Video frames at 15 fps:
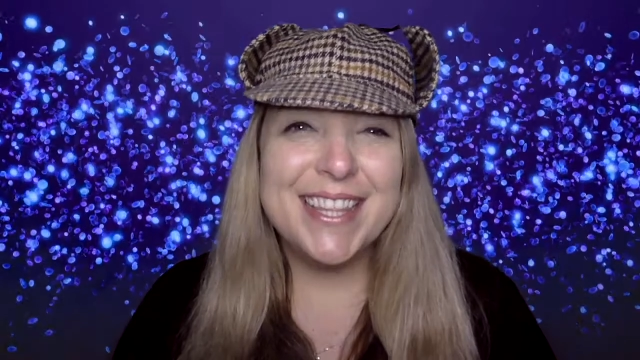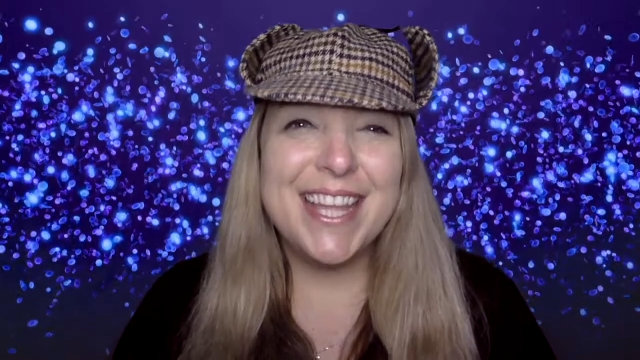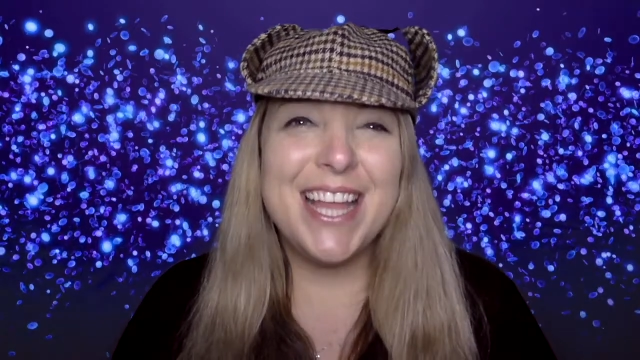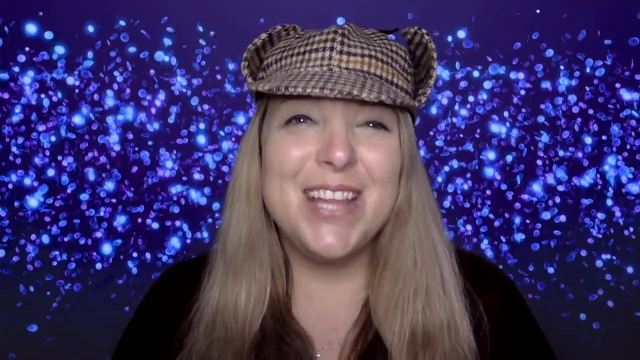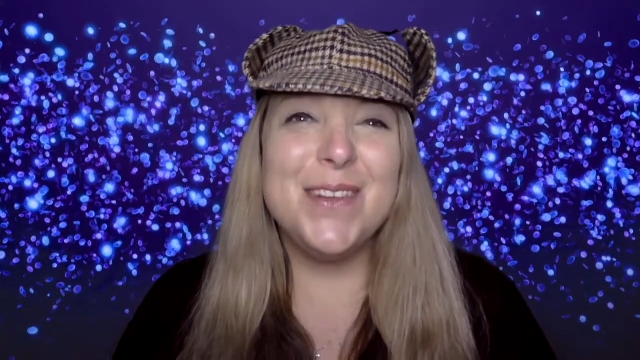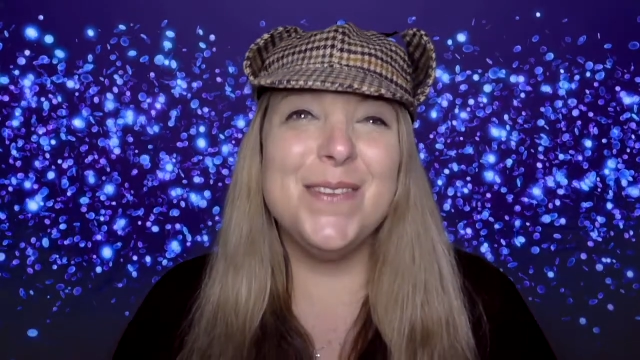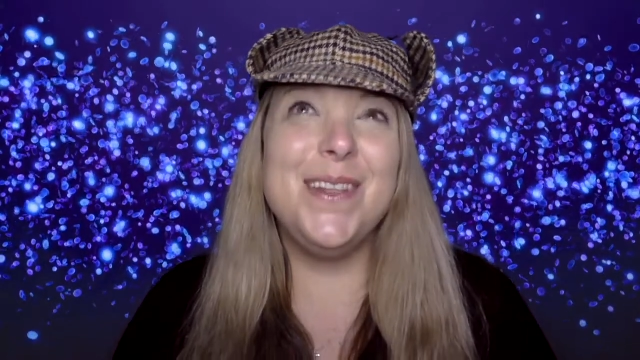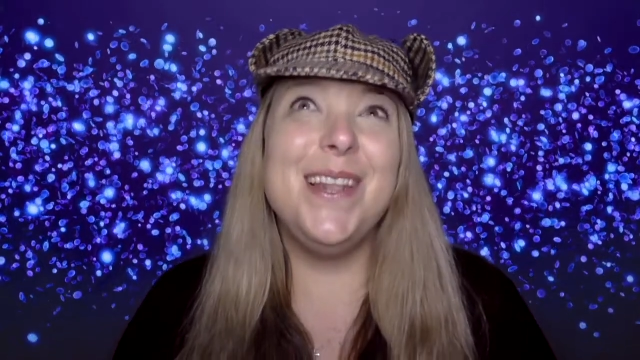that
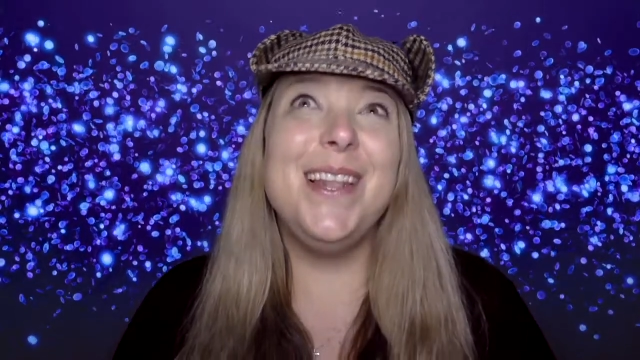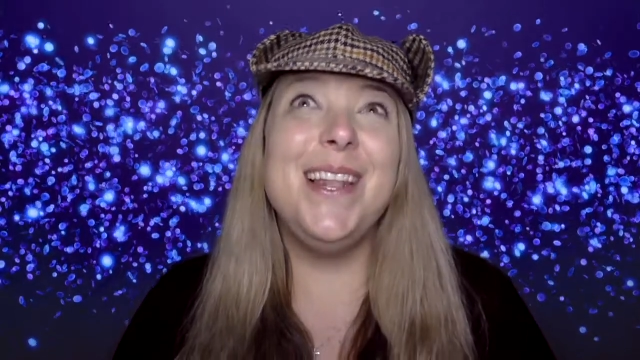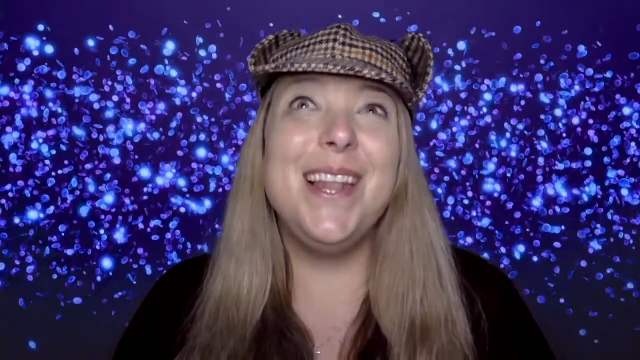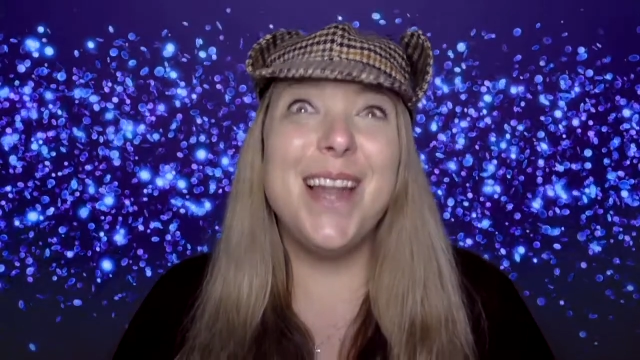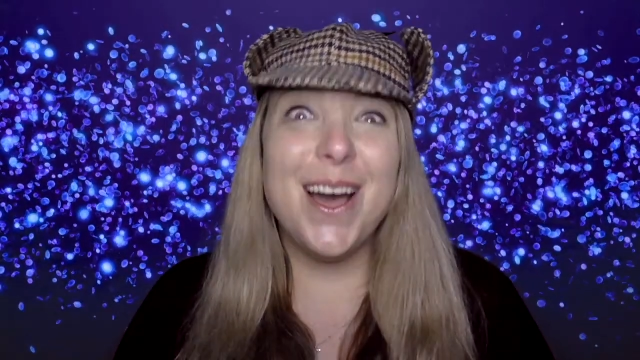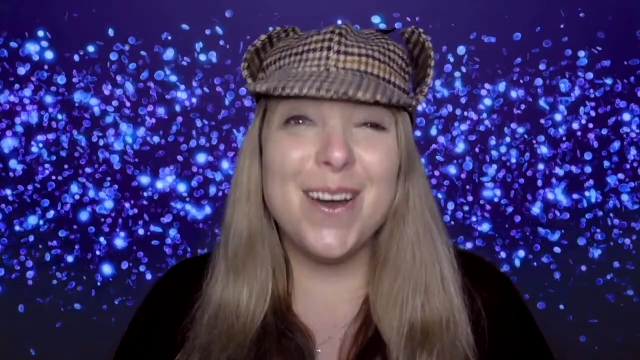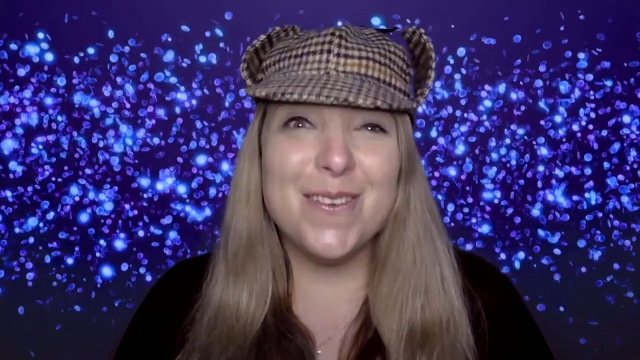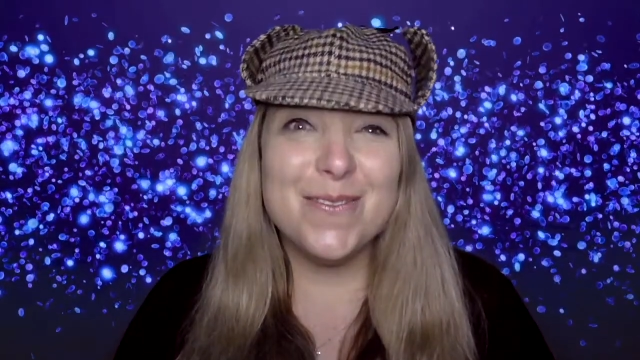you
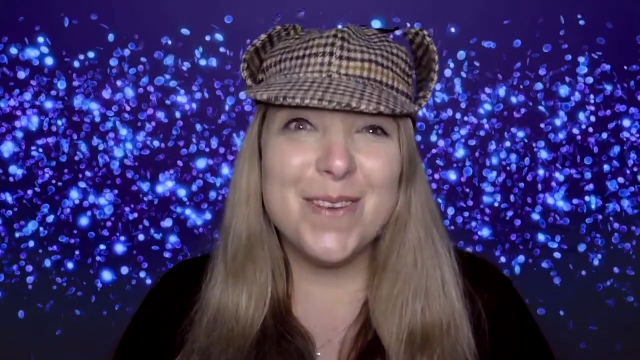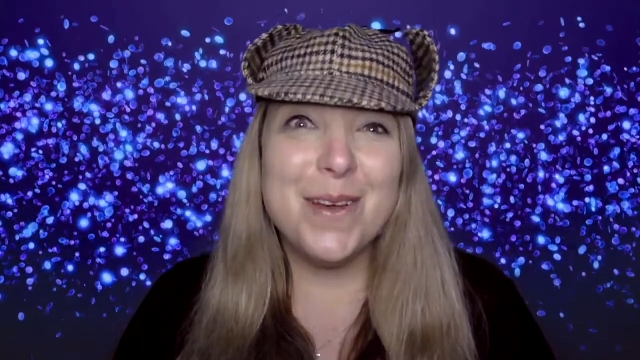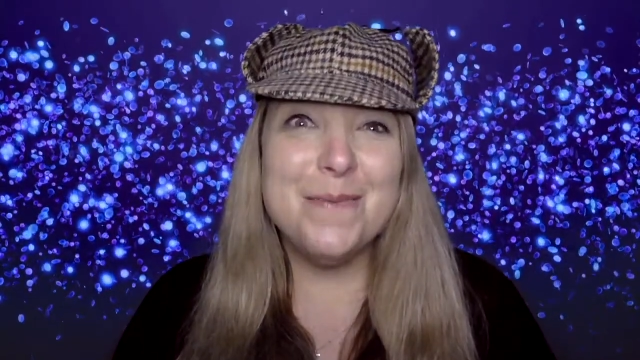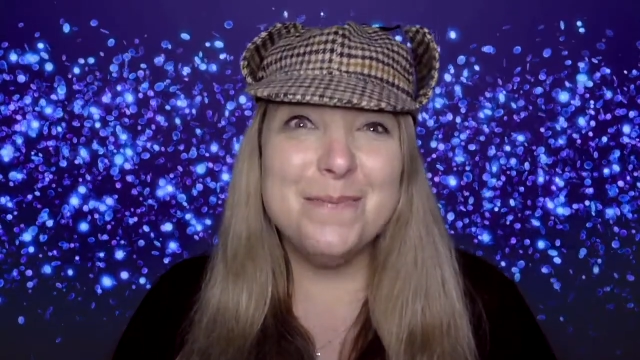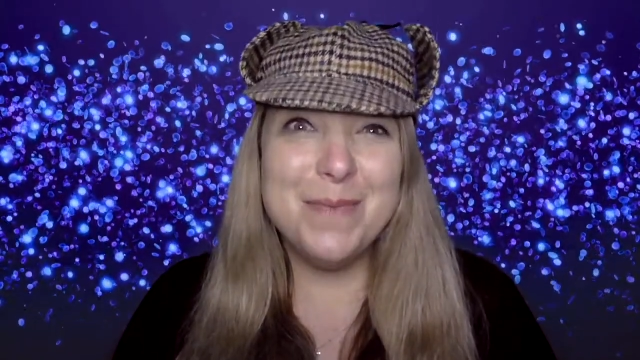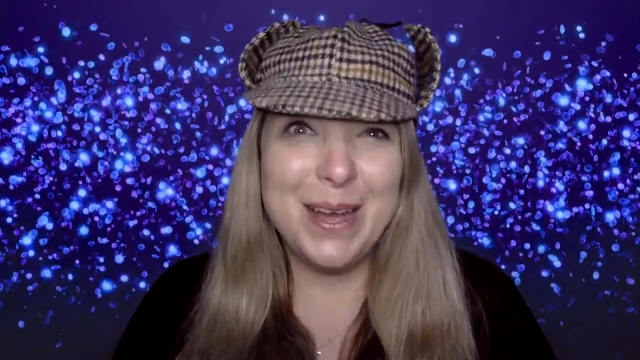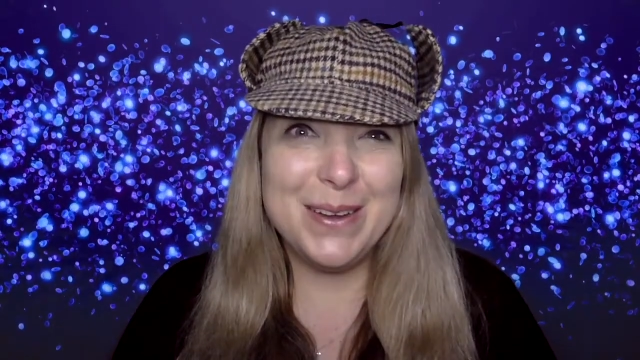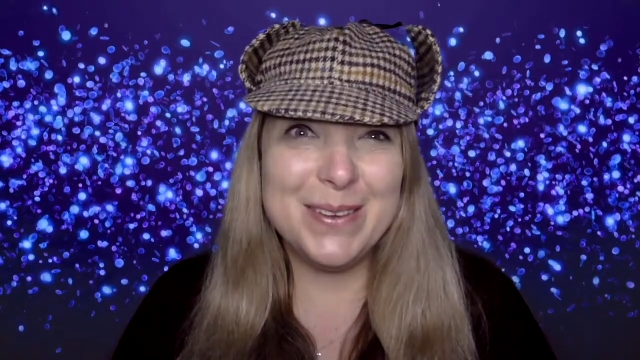love
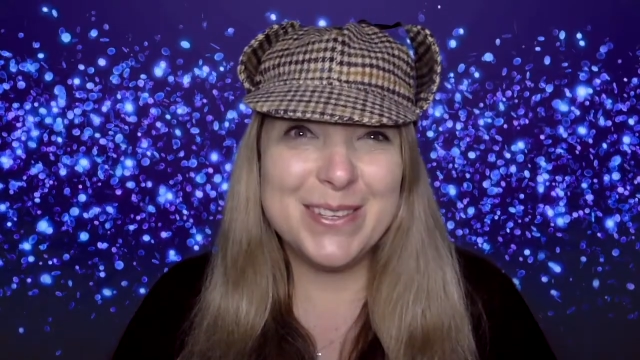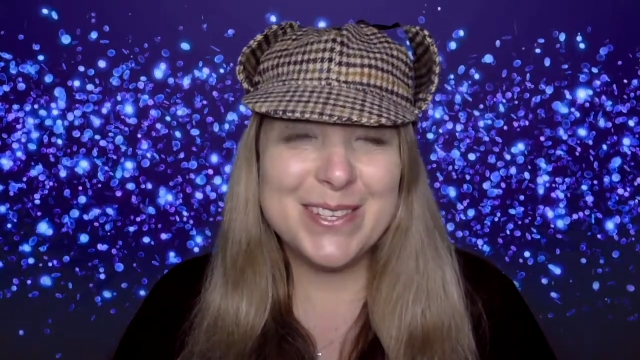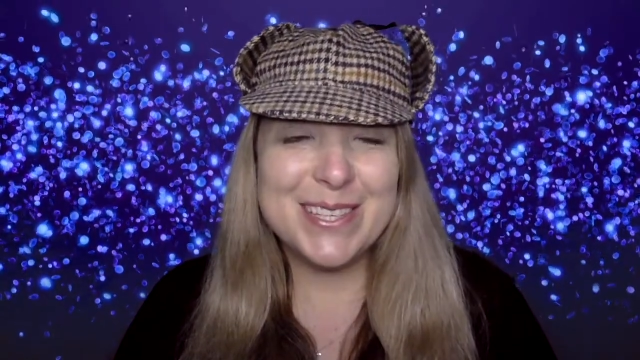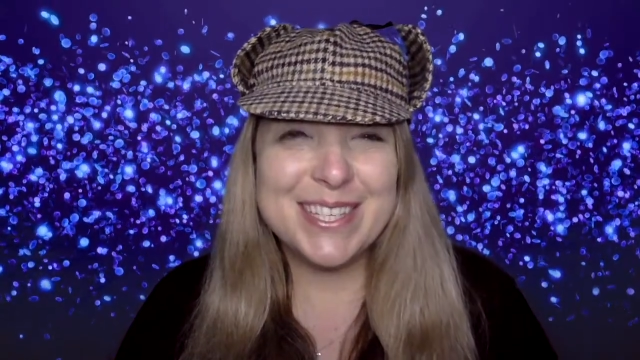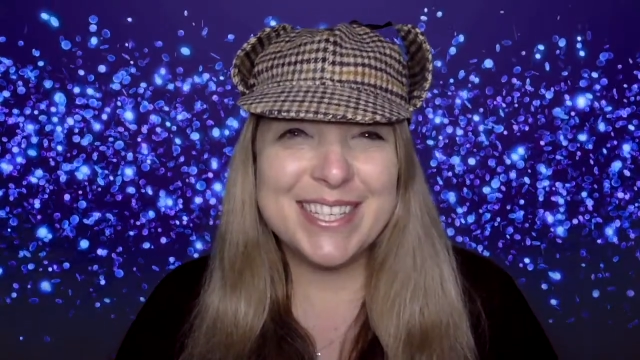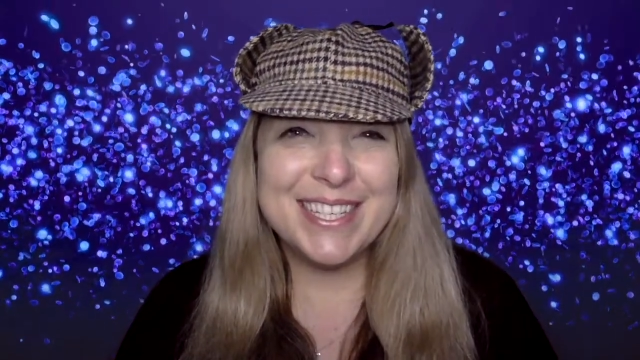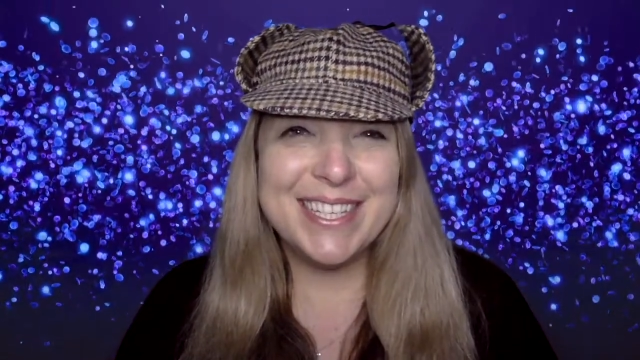most.